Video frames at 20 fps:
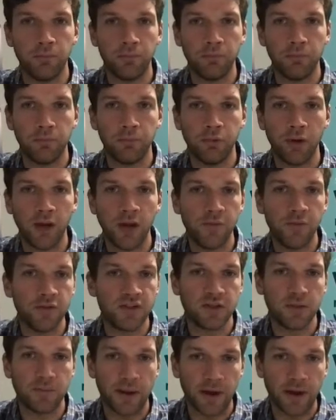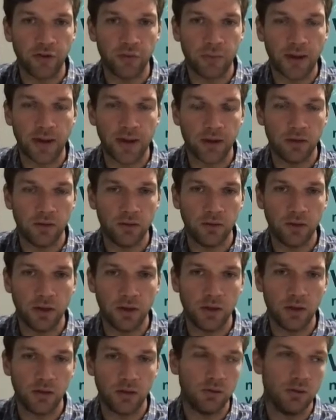previous to Bounce Back
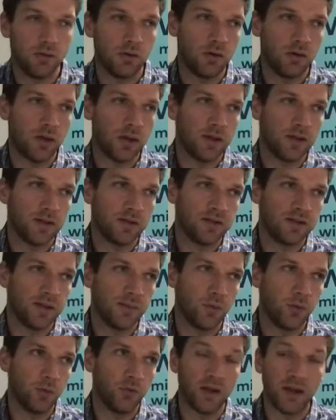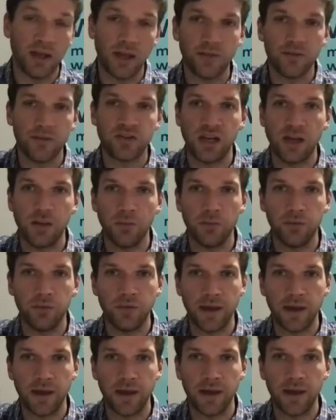and Sybil's, EFG was
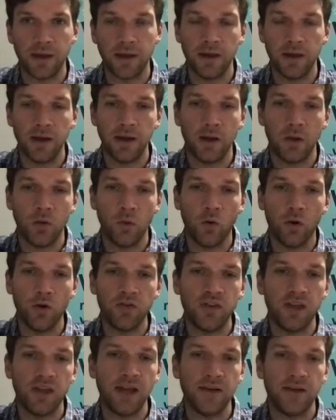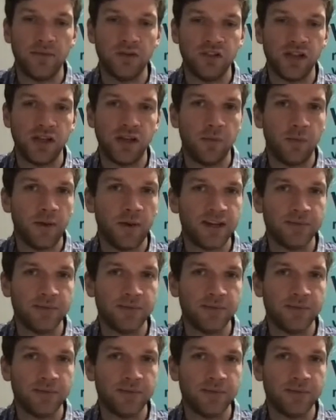there. Was EFG the best